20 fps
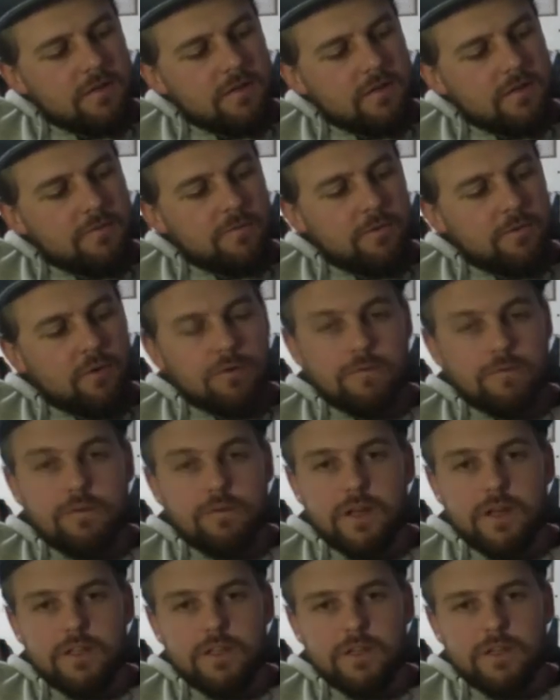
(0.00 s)
4th
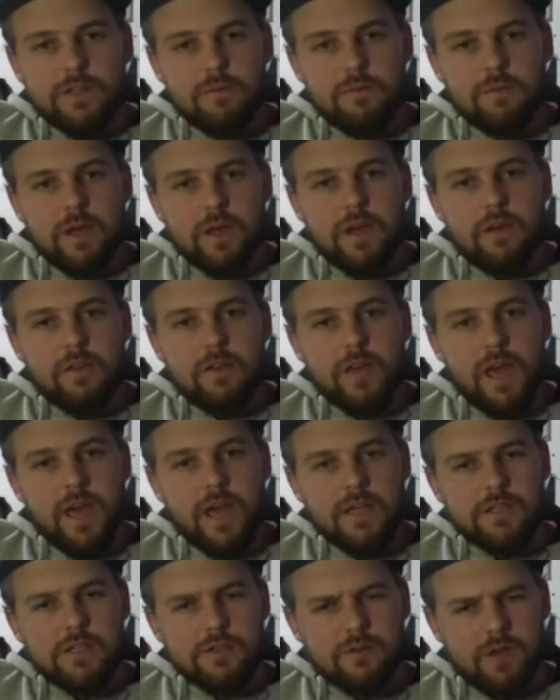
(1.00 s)
fret, you play on the
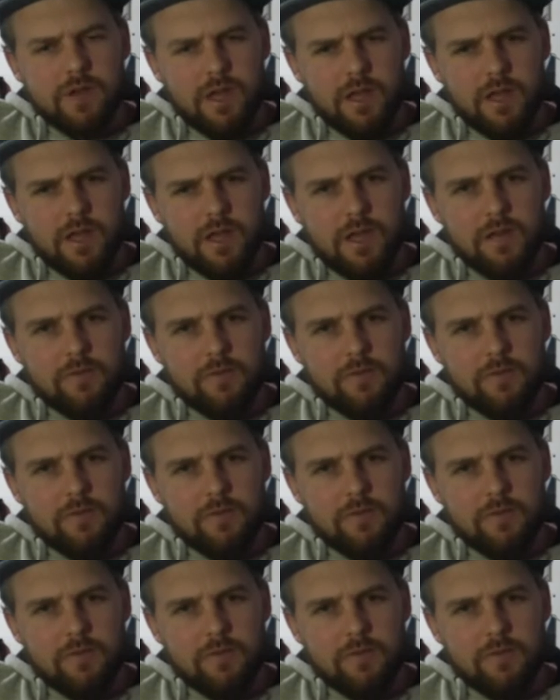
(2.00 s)
A string again.